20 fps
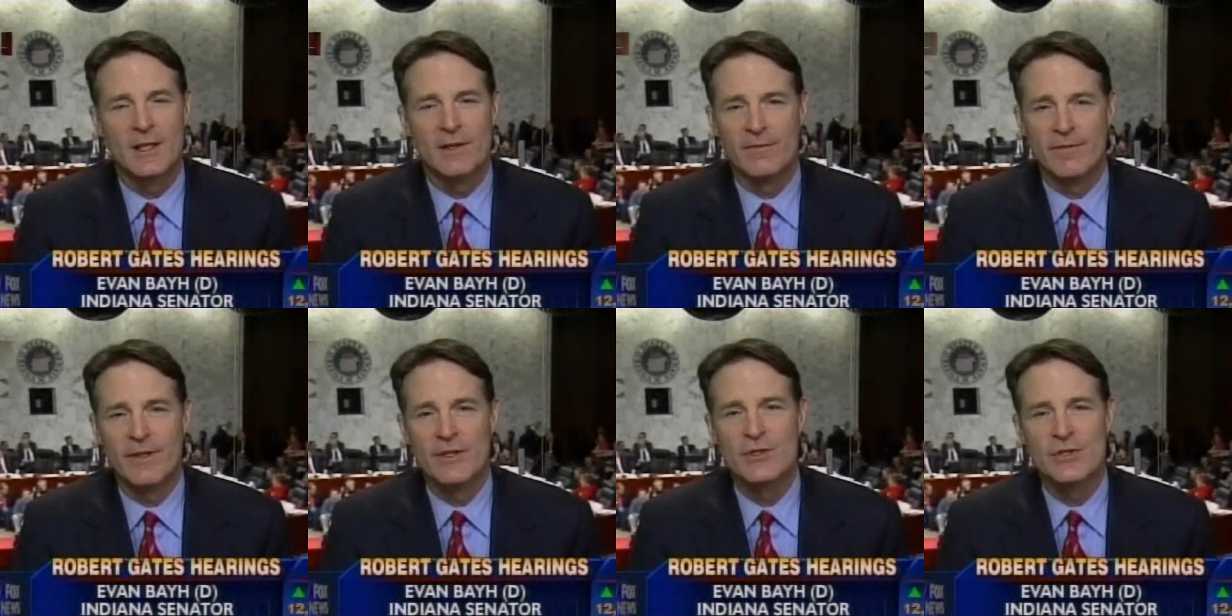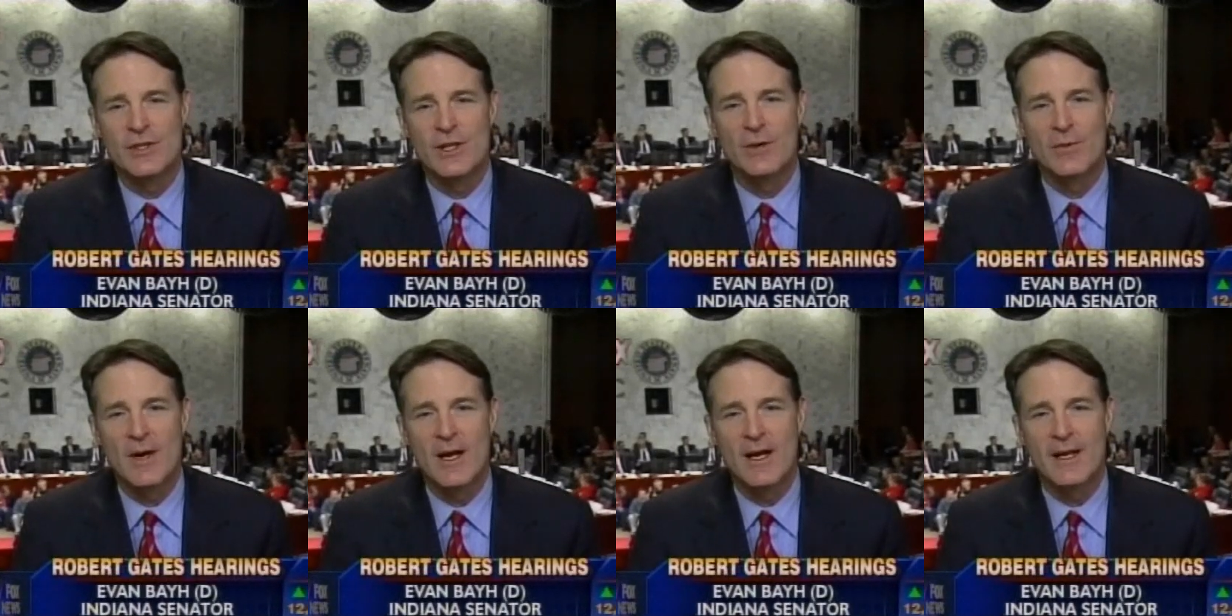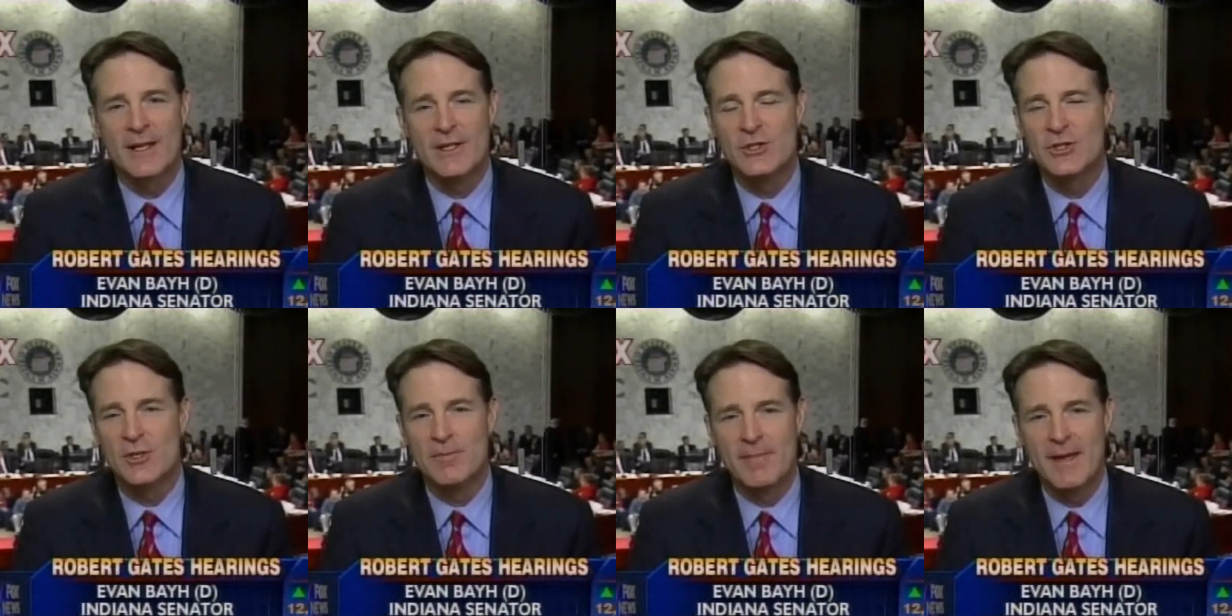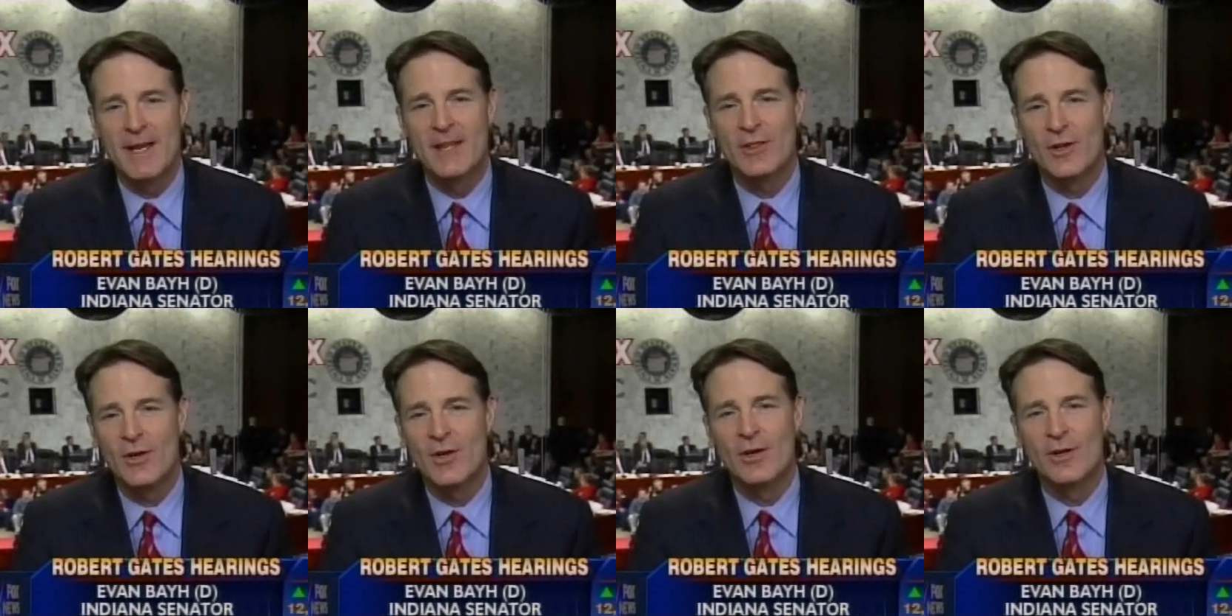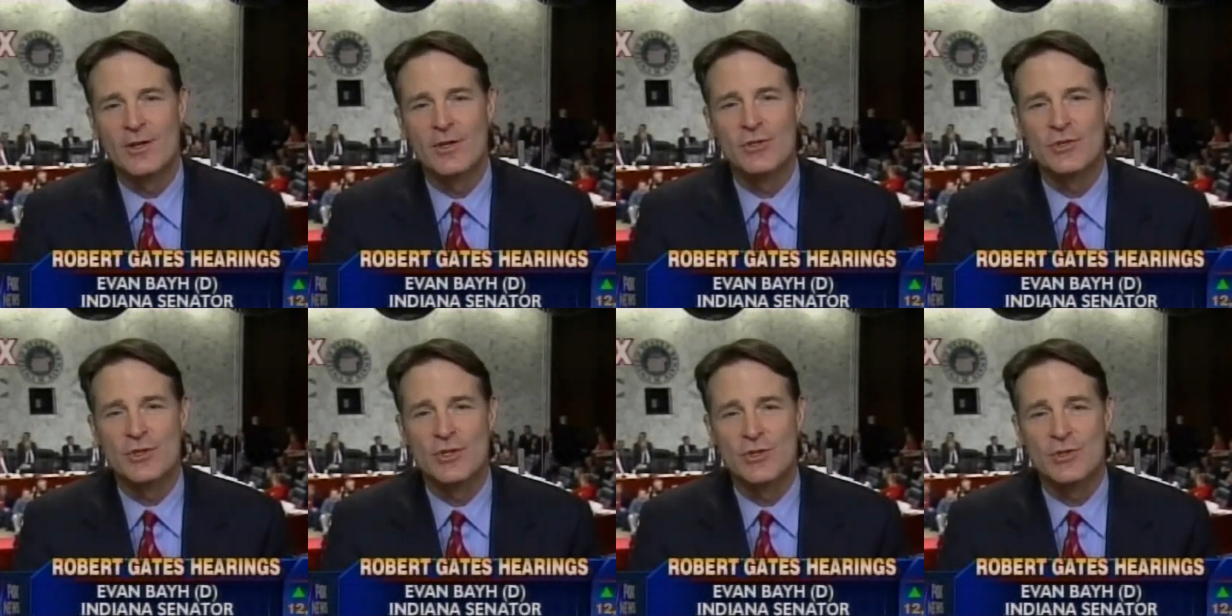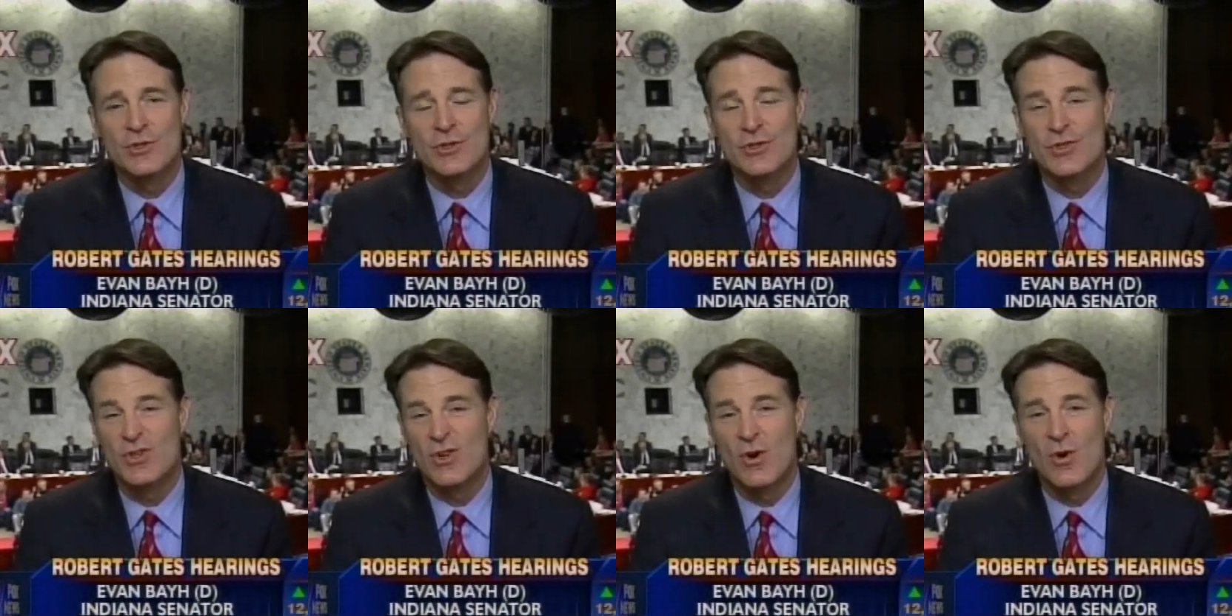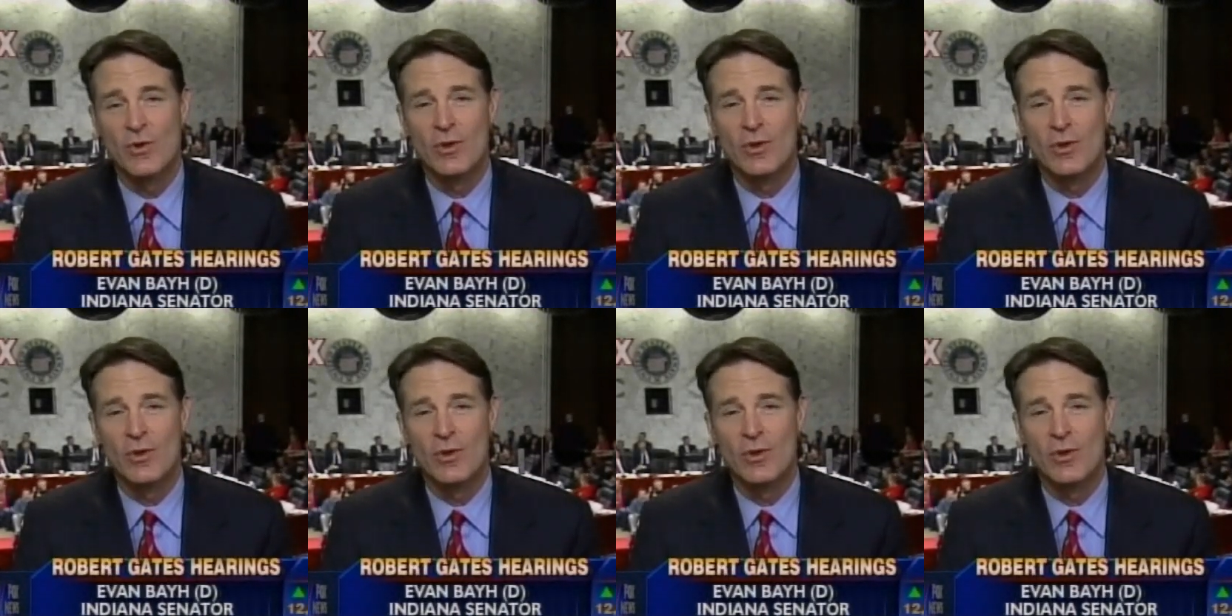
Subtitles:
to convince the Iraqis to make the hard decisions that